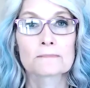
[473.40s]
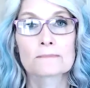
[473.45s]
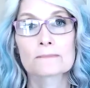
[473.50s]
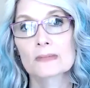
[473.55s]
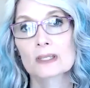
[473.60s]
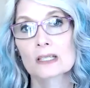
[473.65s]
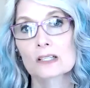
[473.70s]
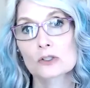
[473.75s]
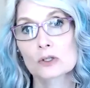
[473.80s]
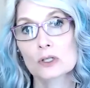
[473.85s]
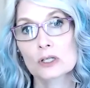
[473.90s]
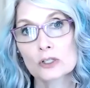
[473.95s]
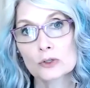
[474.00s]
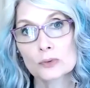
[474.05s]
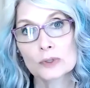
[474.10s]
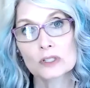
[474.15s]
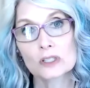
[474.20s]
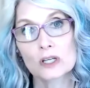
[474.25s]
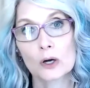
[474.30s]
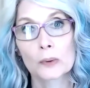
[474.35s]
So here's
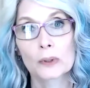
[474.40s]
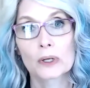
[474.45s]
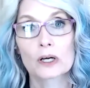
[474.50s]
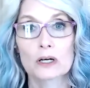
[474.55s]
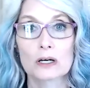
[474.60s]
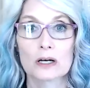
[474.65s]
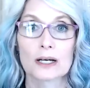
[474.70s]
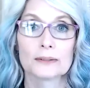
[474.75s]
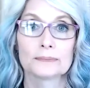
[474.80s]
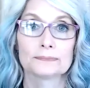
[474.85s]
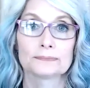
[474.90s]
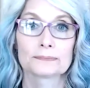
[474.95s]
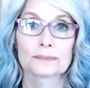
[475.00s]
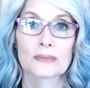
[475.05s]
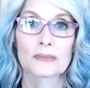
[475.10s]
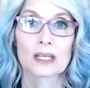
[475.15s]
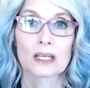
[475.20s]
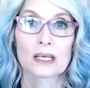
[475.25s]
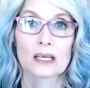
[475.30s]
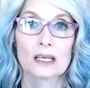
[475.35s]
what's going on.
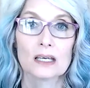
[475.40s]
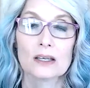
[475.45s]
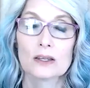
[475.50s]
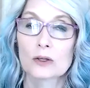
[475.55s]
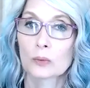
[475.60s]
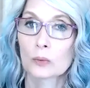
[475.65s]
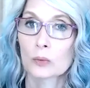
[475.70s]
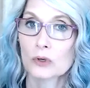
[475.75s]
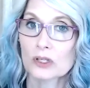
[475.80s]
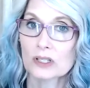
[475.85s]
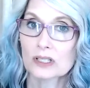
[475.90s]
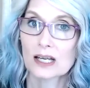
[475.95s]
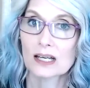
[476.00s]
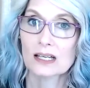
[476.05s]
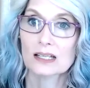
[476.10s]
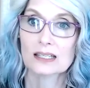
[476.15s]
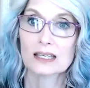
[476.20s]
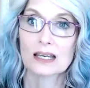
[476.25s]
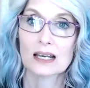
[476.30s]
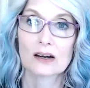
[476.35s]
In the worst
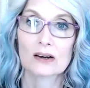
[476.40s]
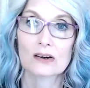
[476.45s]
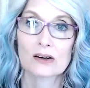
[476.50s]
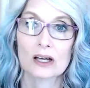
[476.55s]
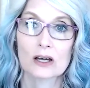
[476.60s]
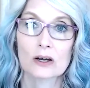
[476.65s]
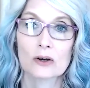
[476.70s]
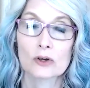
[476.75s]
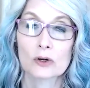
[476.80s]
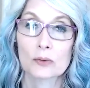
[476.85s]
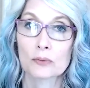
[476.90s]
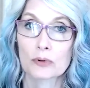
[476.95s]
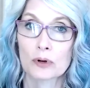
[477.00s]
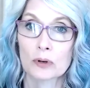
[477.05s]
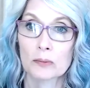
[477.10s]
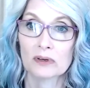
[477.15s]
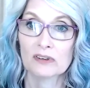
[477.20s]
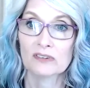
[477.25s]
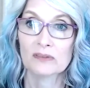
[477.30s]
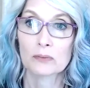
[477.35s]
case scenario, your
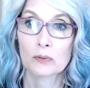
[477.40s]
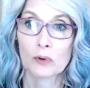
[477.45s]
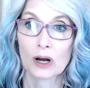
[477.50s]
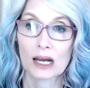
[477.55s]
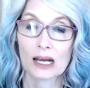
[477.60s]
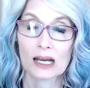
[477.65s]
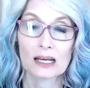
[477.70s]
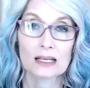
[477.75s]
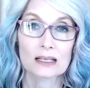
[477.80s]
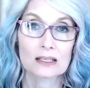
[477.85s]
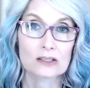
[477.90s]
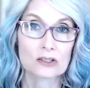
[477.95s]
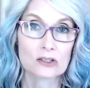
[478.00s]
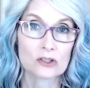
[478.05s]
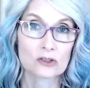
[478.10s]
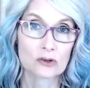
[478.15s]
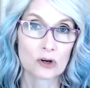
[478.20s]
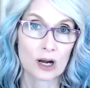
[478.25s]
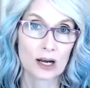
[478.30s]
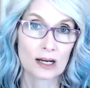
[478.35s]
primitive brain is
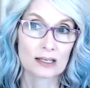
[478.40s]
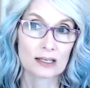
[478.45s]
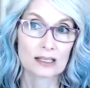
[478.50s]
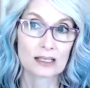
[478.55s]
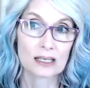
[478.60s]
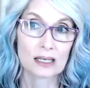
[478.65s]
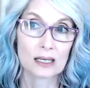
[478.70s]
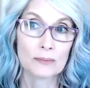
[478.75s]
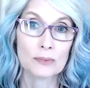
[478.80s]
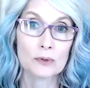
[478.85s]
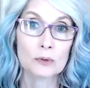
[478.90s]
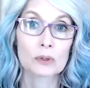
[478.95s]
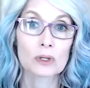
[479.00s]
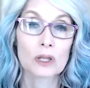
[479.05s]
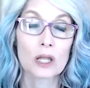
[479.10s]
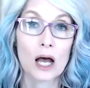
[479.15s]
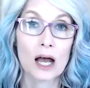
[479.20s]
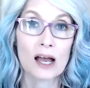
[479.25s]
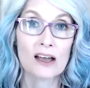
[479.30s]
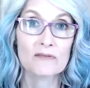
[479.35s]
just trying to keep you
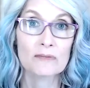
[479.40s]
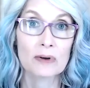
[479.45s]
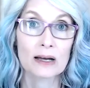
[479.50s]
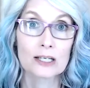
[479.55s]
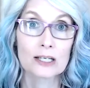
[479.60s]
alive by